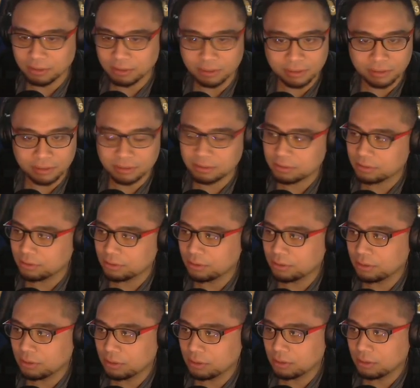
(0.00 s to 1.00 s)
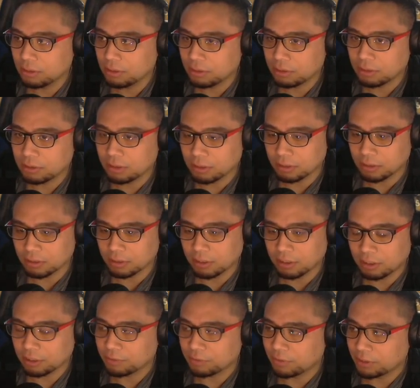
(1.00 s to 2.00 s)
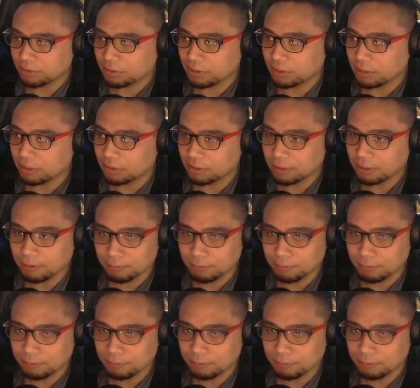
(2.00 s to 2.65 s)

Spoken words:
this artifact right here. Okay.